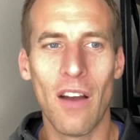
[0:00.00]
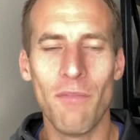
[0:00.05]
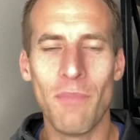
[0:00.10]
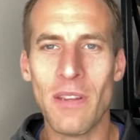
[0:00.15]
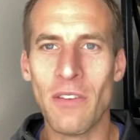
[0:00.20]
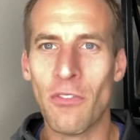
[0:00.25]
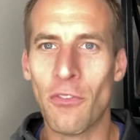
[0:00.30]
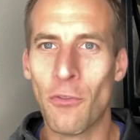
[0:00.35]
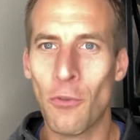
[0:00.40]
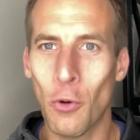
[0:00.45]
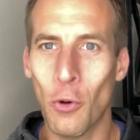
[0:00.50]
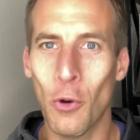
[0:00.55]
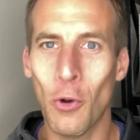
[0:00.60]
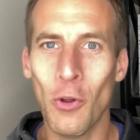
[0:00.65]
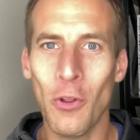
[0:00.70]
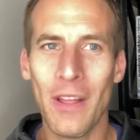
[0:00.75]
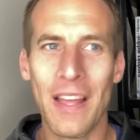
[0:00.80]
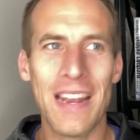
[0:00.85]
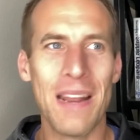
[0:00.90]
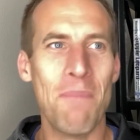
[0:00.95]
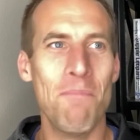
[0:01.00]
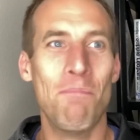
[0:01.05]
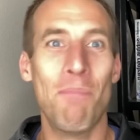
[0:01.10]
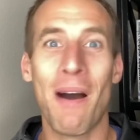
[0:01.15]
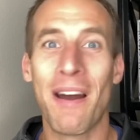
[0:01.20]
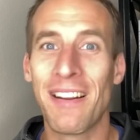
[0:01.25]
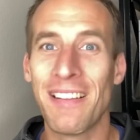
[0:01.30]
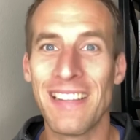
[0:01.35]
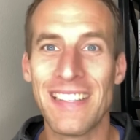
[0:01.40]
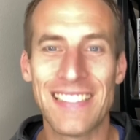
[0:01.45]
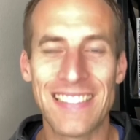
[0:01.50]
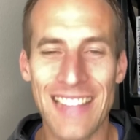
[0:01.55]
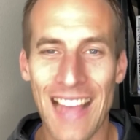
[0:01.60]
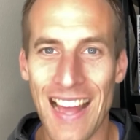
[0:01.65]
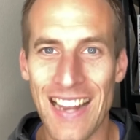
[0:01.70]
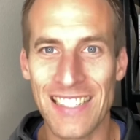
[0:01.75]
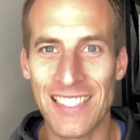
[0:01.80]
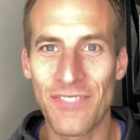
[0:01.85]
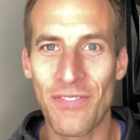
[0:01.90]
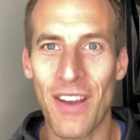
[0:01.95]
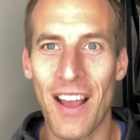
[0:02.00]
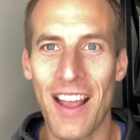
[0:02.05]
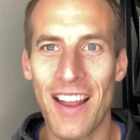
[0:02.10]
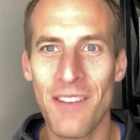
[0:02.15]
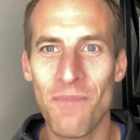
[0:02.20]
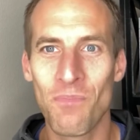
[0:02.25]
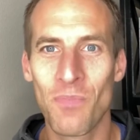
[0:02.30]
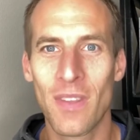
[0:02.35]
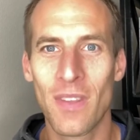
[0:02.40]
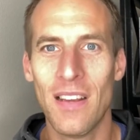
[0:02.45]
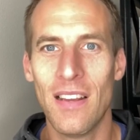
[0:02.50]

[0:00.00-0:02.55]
of being full and abundantly satisfied,